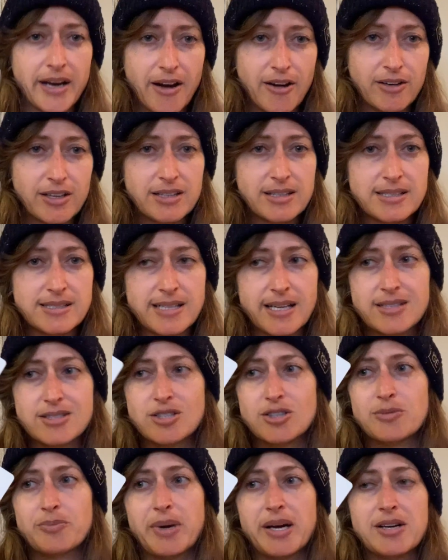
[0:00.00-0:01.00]
out in the
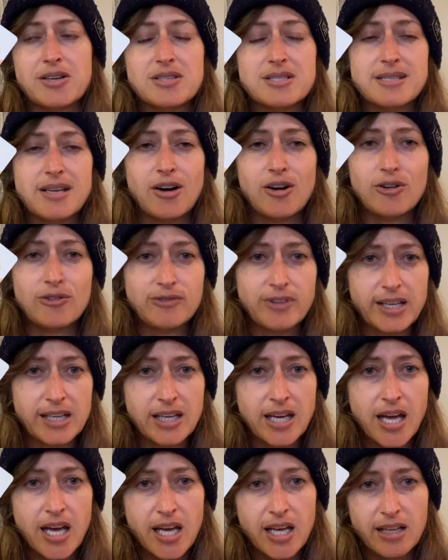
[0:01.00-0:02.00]
desert by yourself. Like
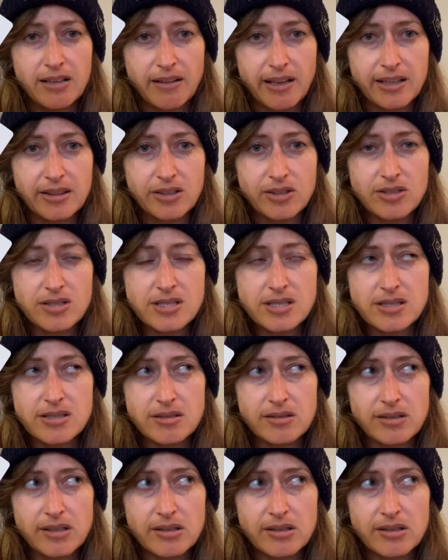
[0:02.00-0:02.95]
like there's